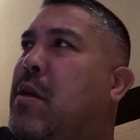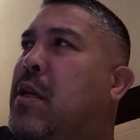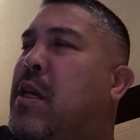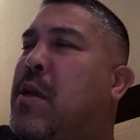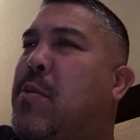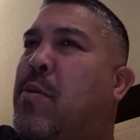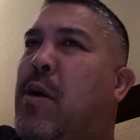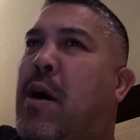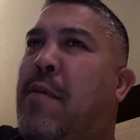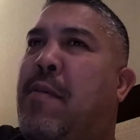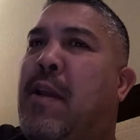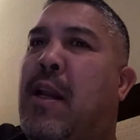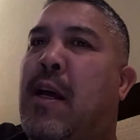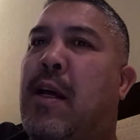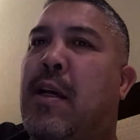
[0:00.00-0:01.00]

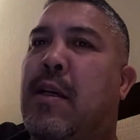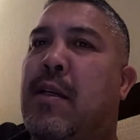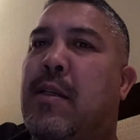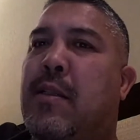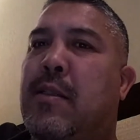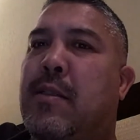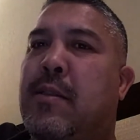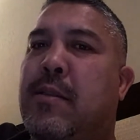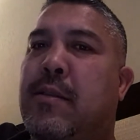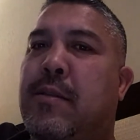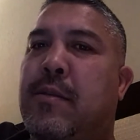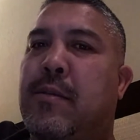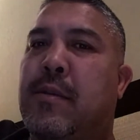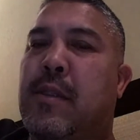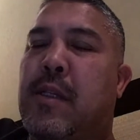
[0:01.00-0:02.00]
Avila.
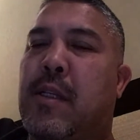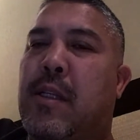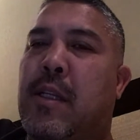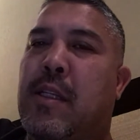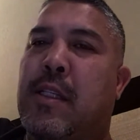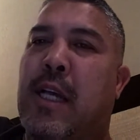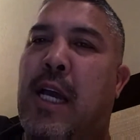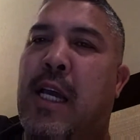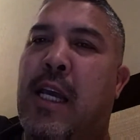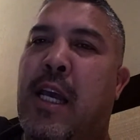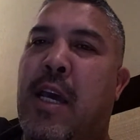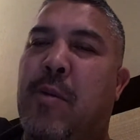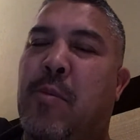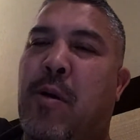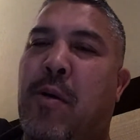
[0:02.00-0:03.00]
This guy
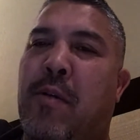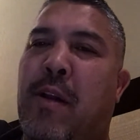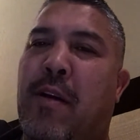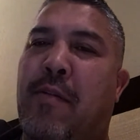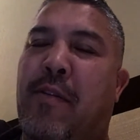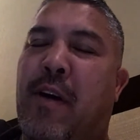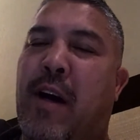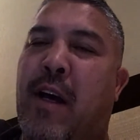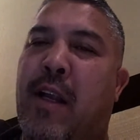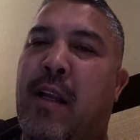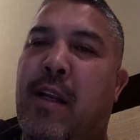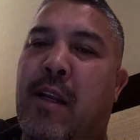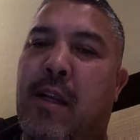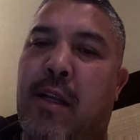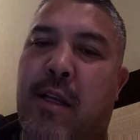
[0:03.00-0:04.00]
Guillermo Avila fought
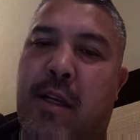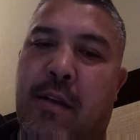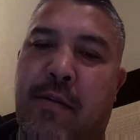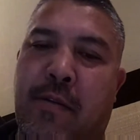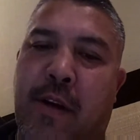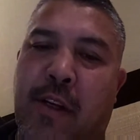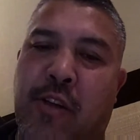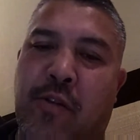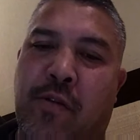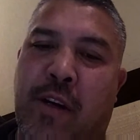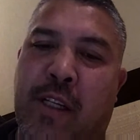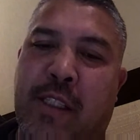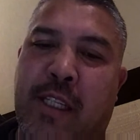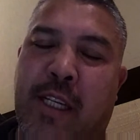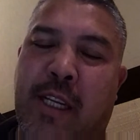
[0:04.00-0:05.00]

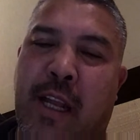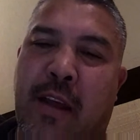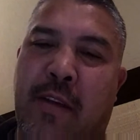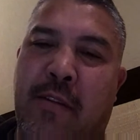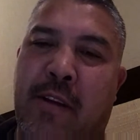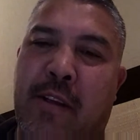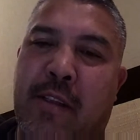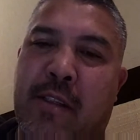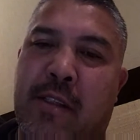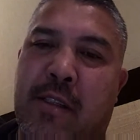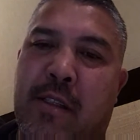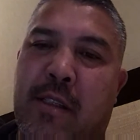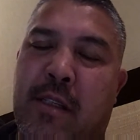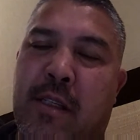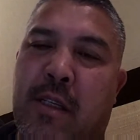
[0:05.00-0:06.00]
Gervonta Davis.
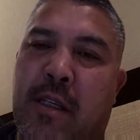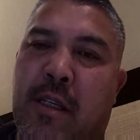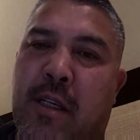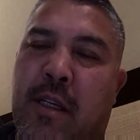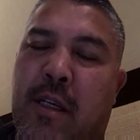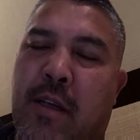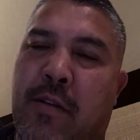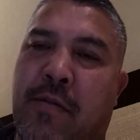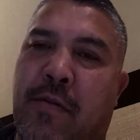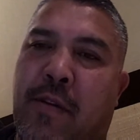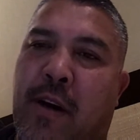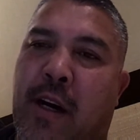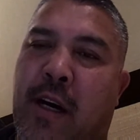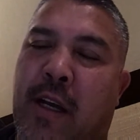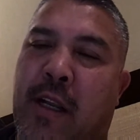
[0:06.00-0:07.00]
He
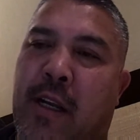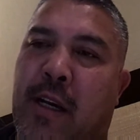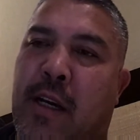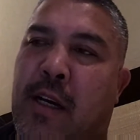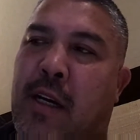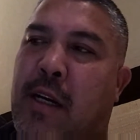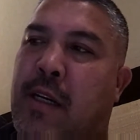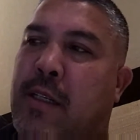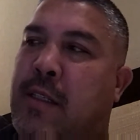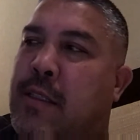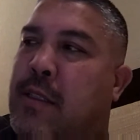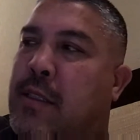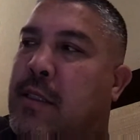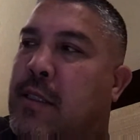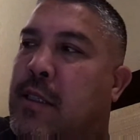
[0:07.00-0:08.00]
fought
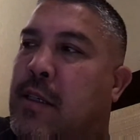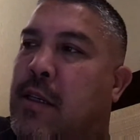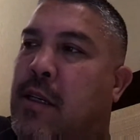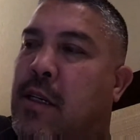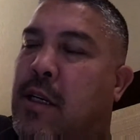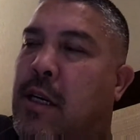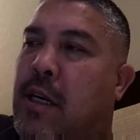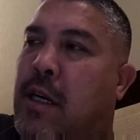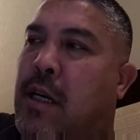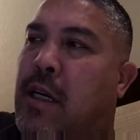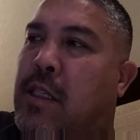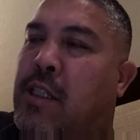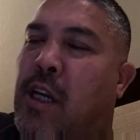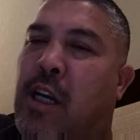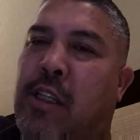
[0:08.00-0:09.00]

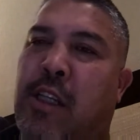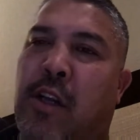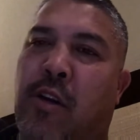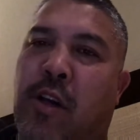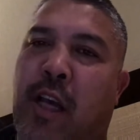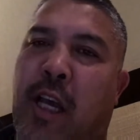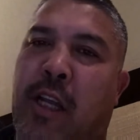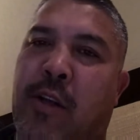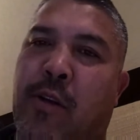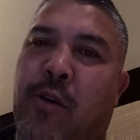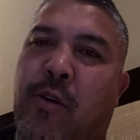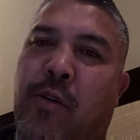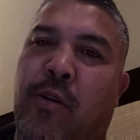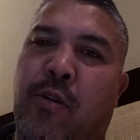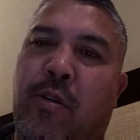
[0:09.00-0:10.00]
Jonathan
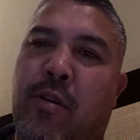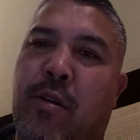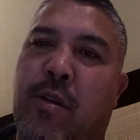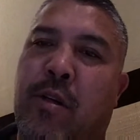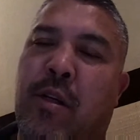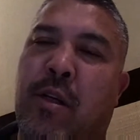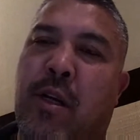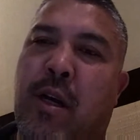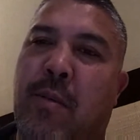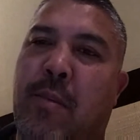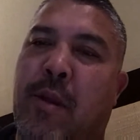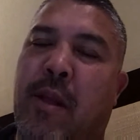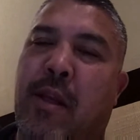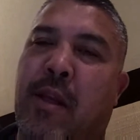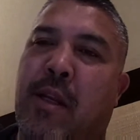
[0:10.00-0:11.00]
Oquendo. I
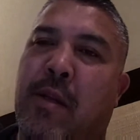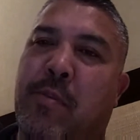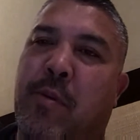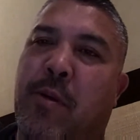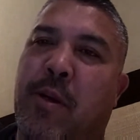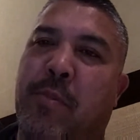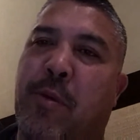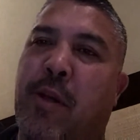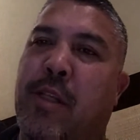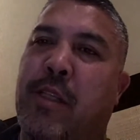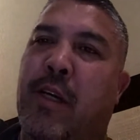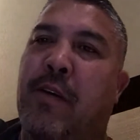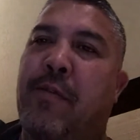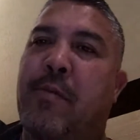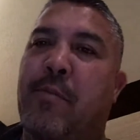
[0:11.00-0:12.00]
mean, he's pretty
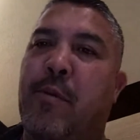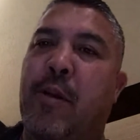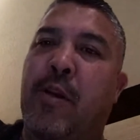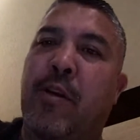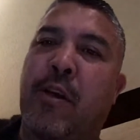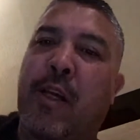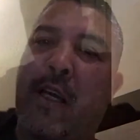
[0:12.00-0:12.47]
tough, pretty good